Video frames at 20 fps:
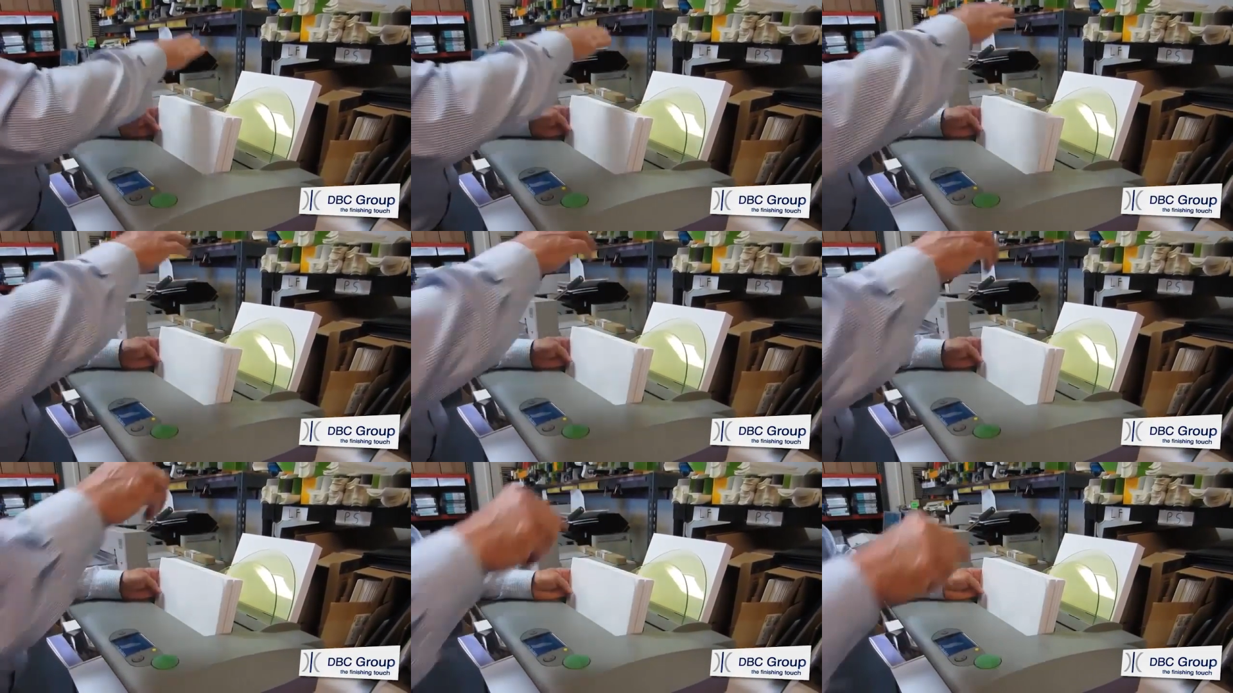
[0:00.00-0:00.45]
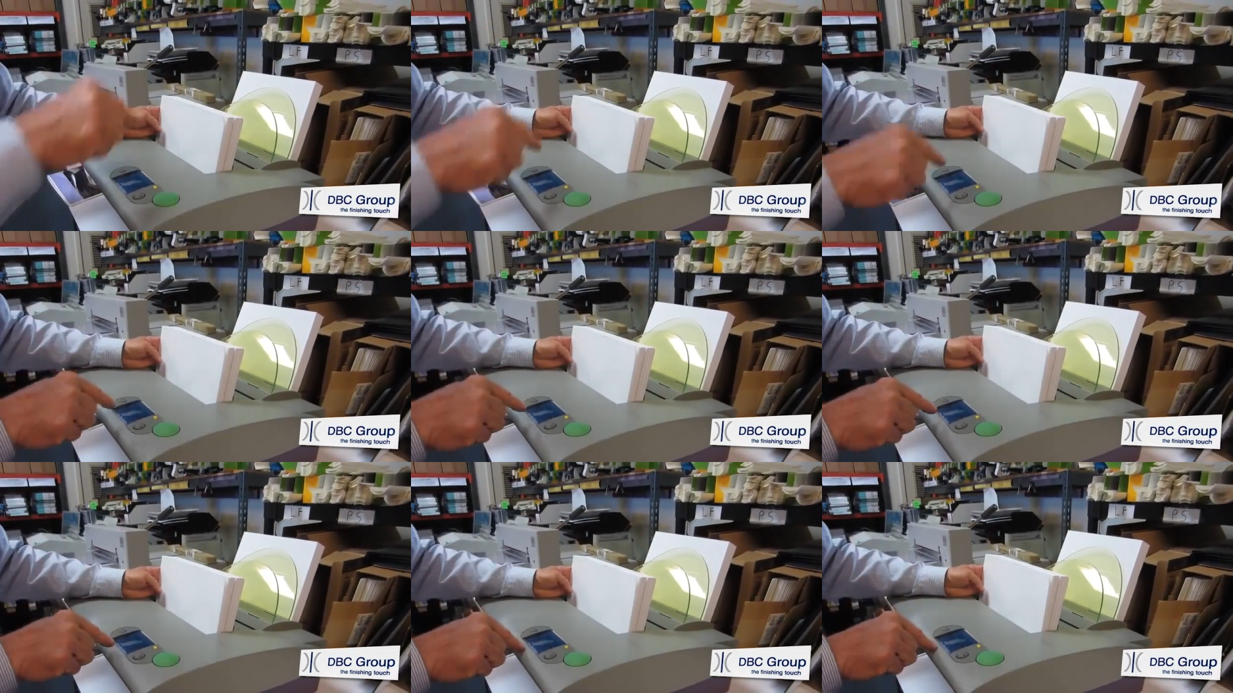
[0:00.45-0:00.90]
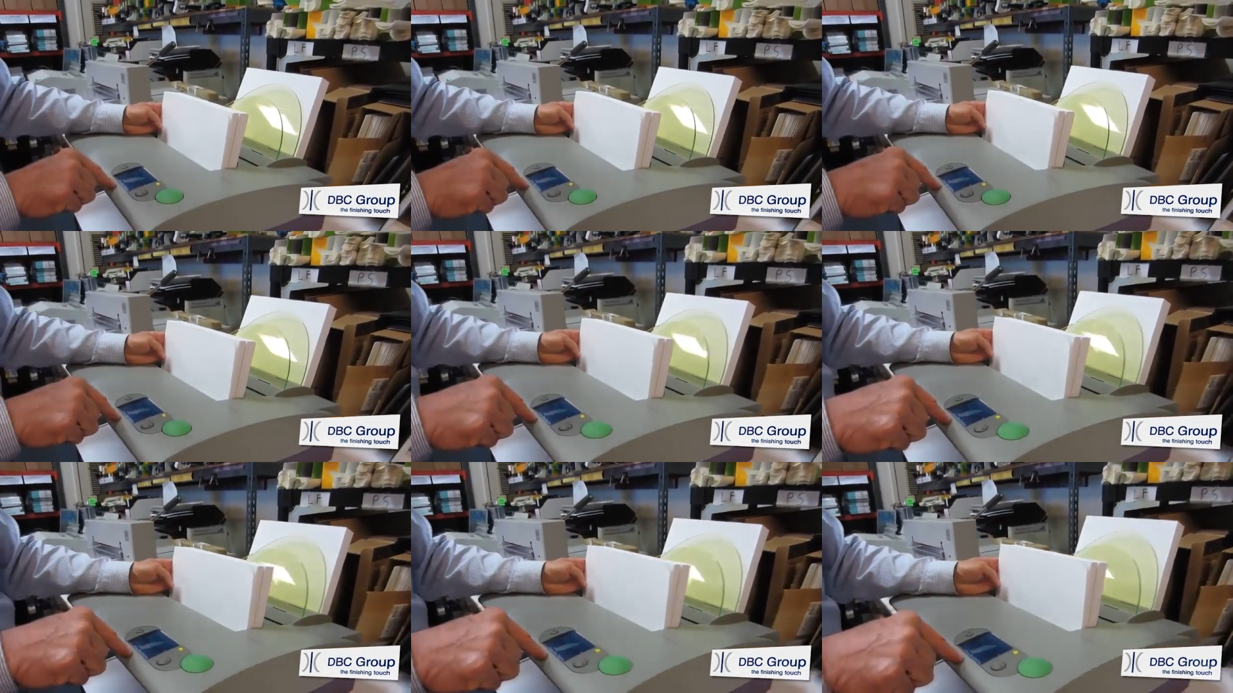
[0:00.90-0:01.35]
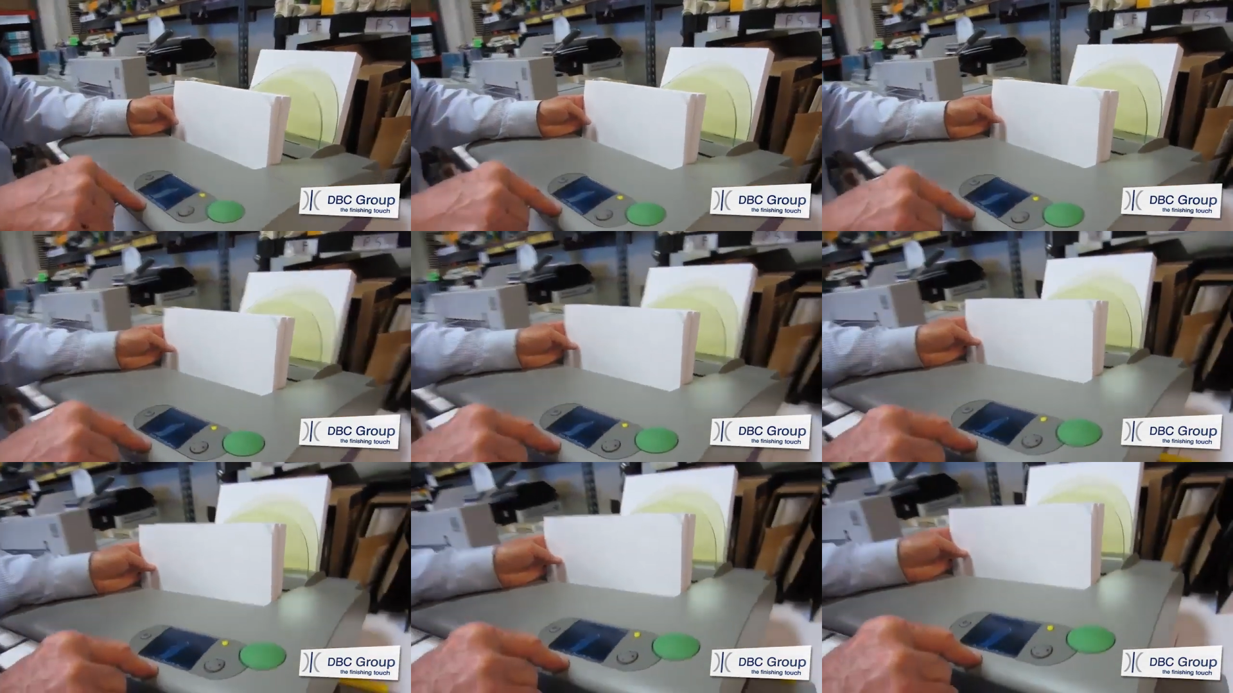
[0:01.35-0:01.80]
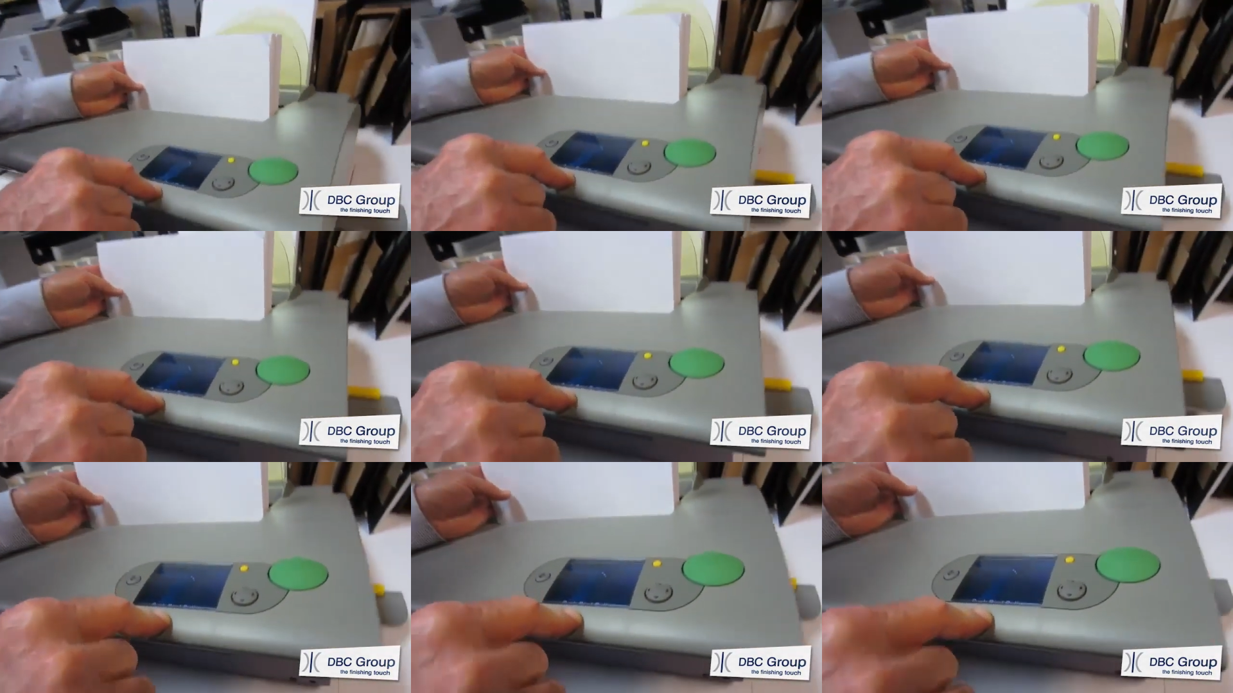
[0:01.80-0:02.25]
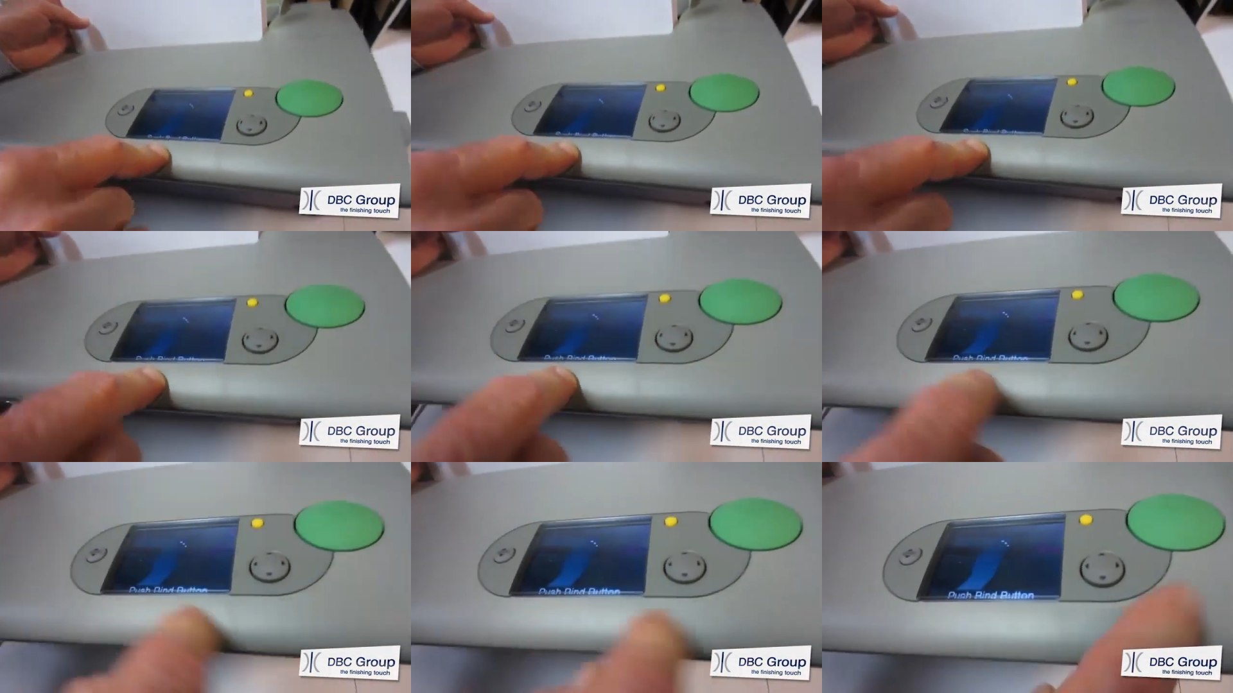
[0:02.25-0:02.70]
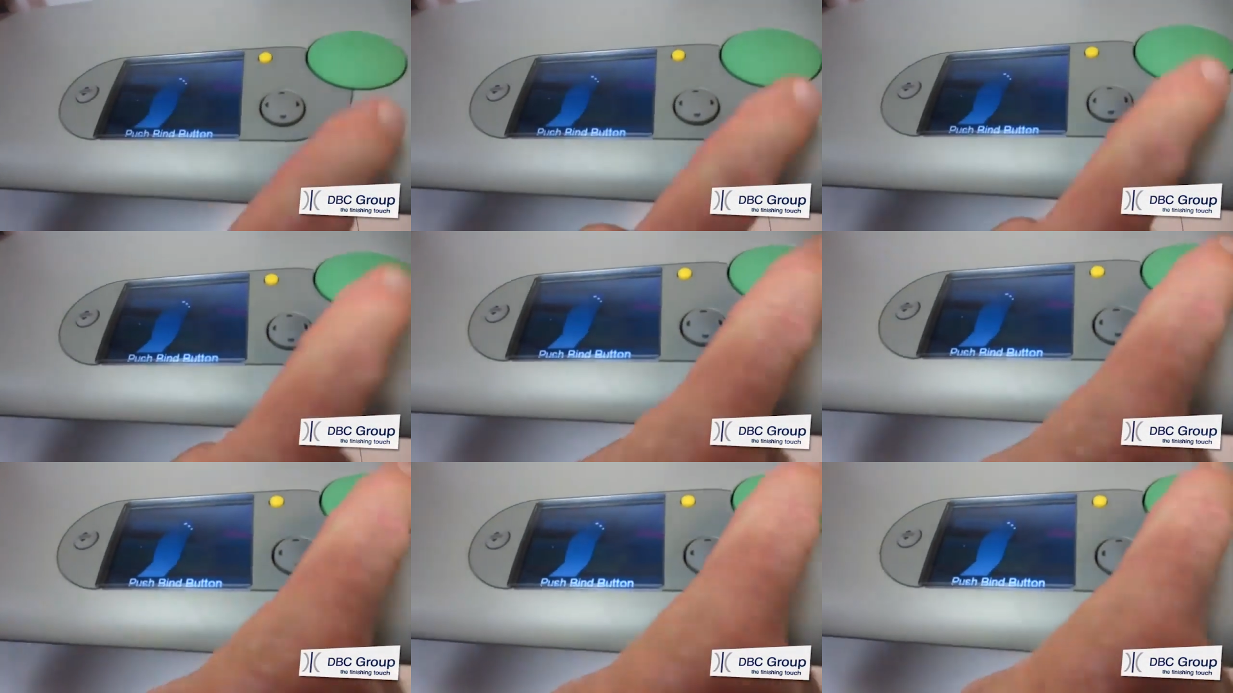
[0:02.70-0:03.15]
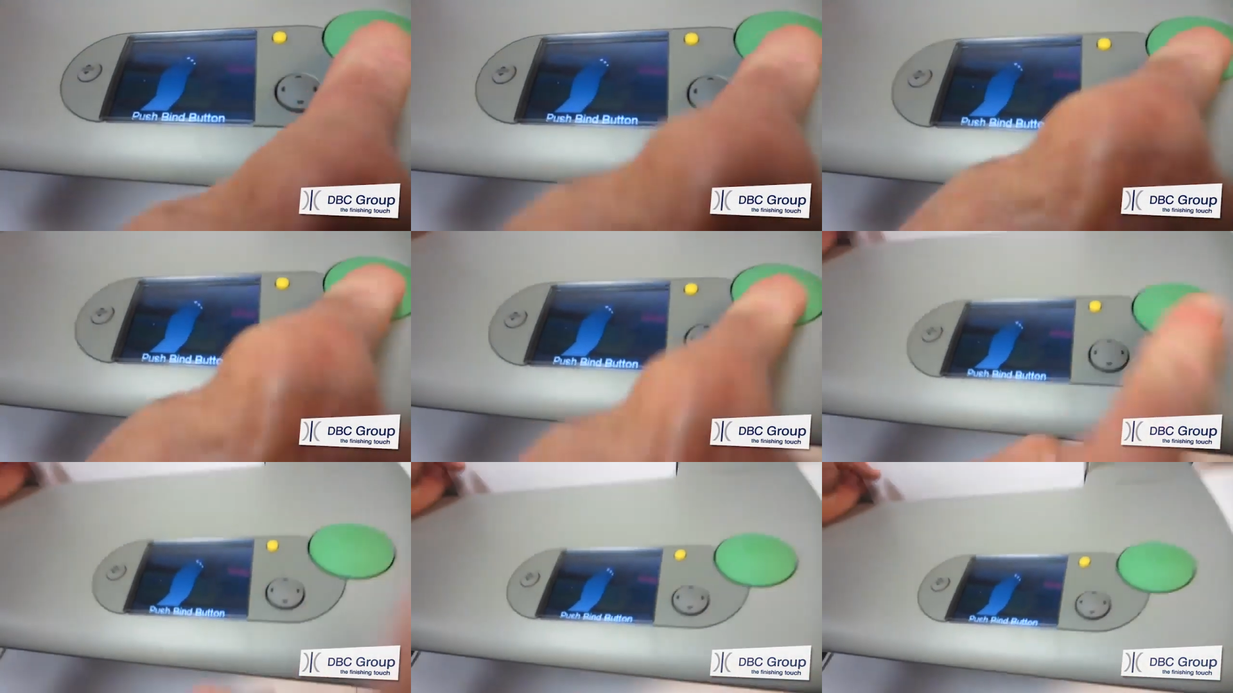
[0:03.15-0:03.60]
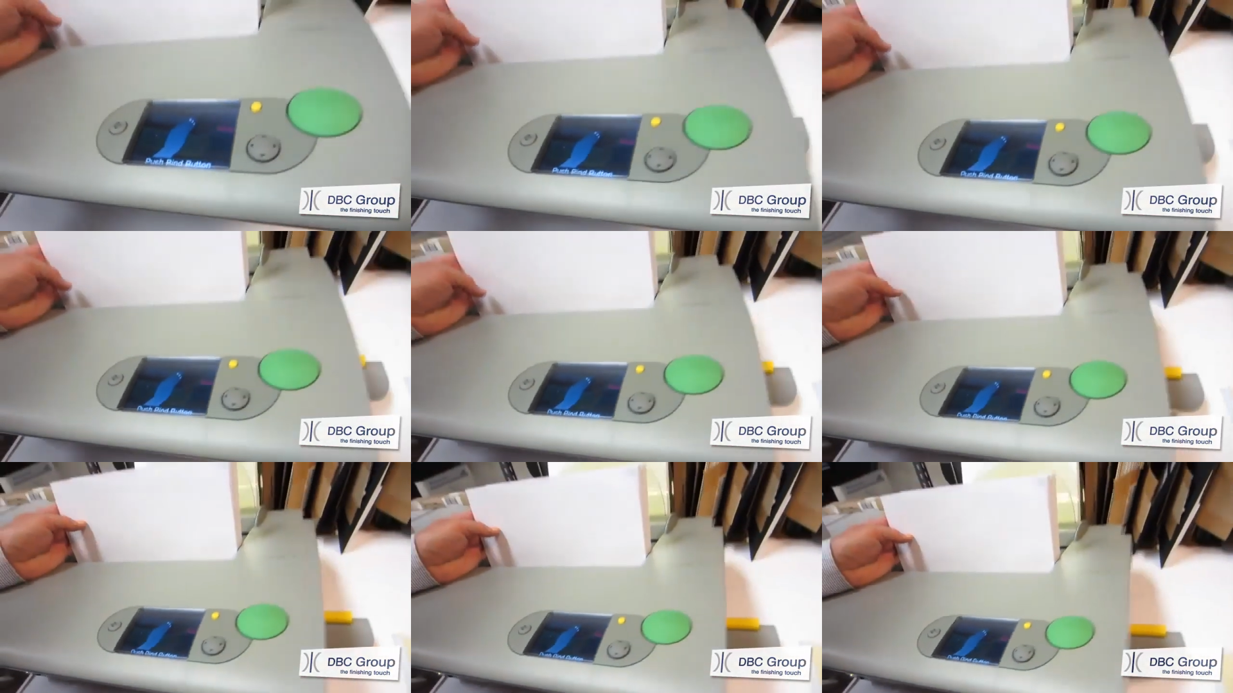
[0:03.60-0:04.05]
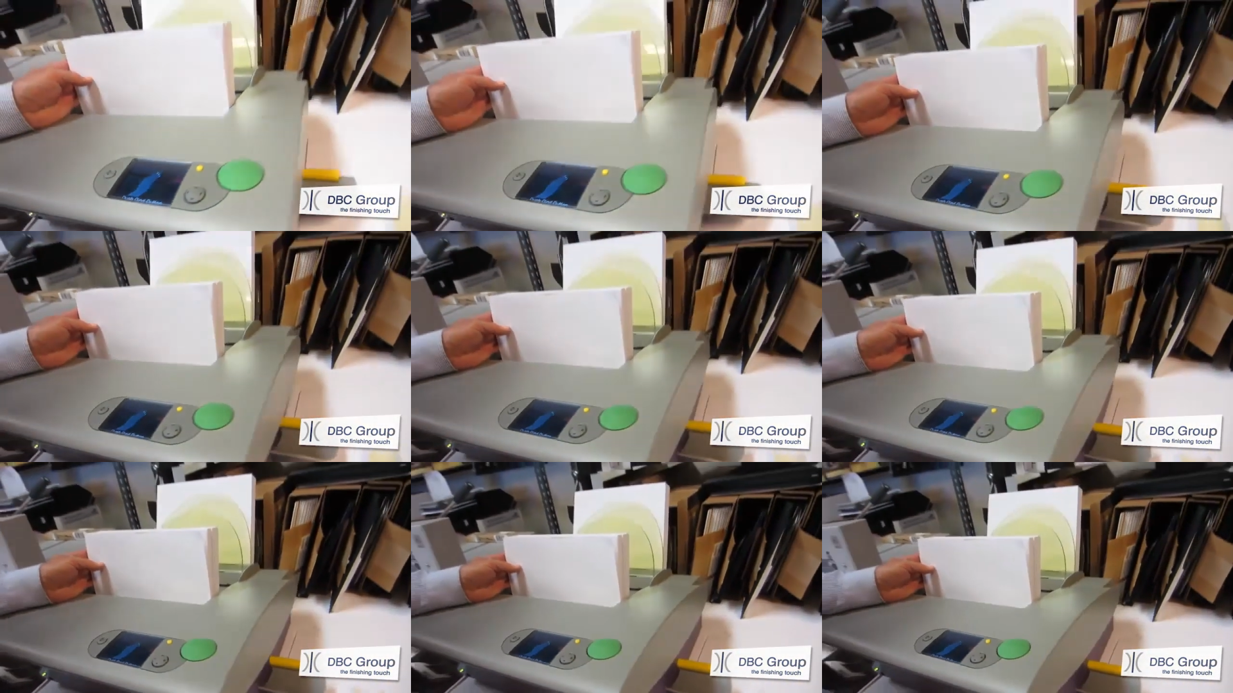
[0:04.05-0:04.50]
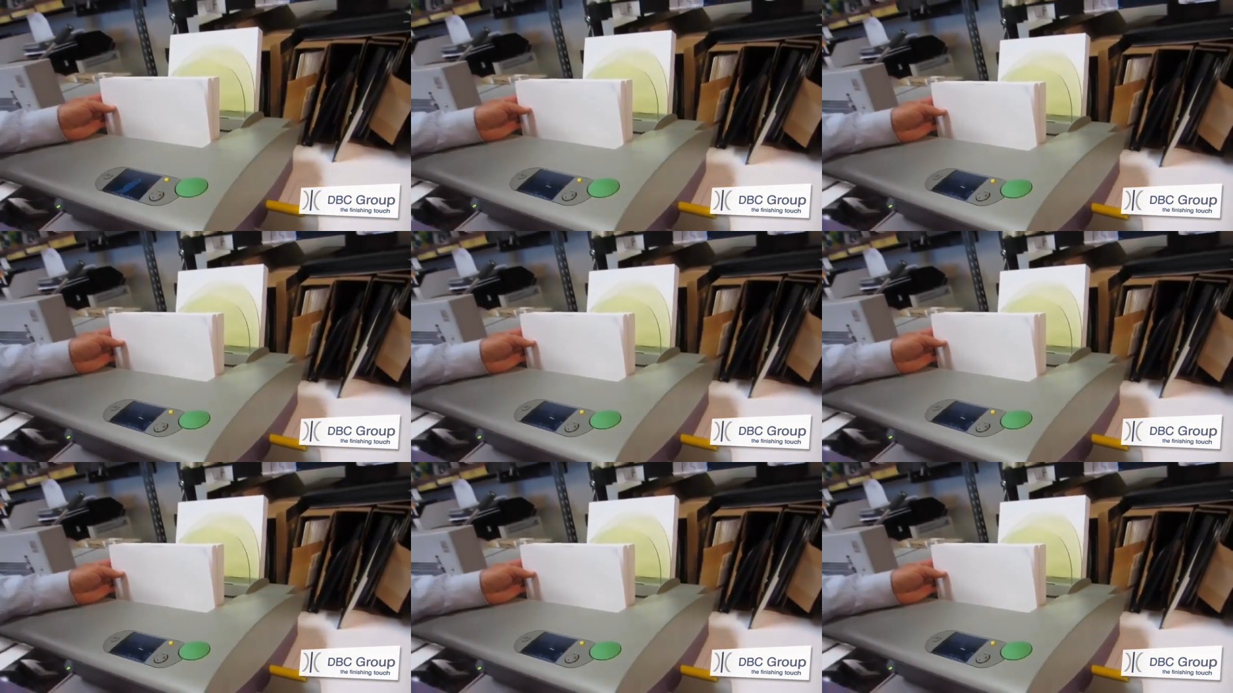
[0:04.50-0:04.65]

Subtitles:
Nobody's mouth can be seen.